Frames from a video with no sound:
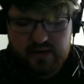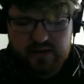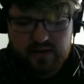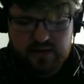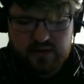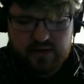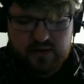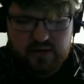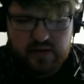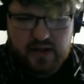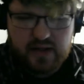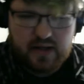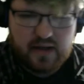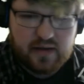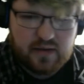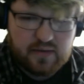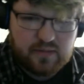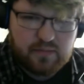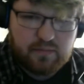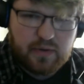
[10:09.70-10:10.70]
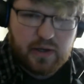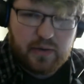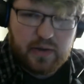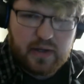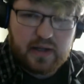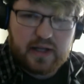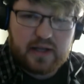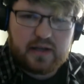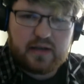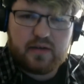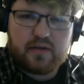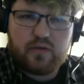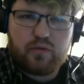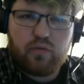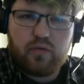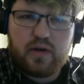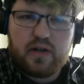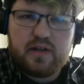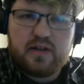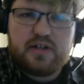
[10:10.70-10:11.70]
So yeah, probably like
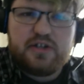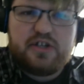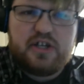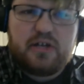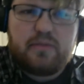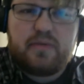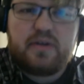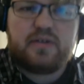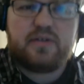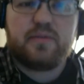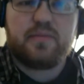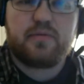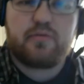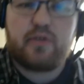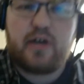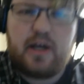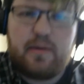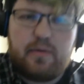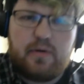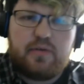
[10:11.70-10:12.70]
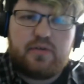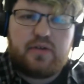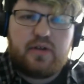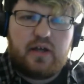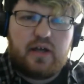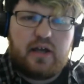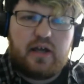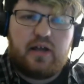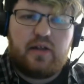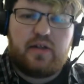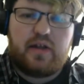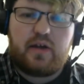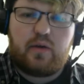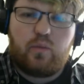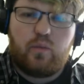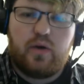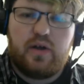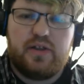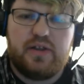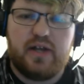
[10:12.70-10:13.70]
20 legitimate subscribers and like
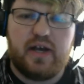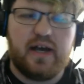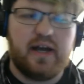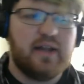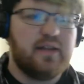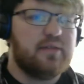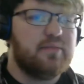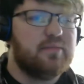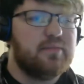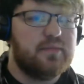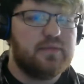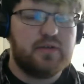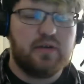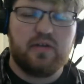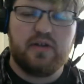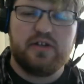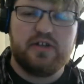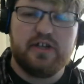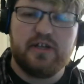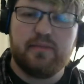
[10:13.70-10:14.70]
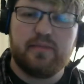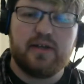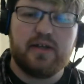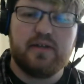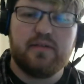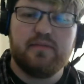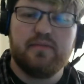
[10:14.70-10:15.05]
one not so legitimate.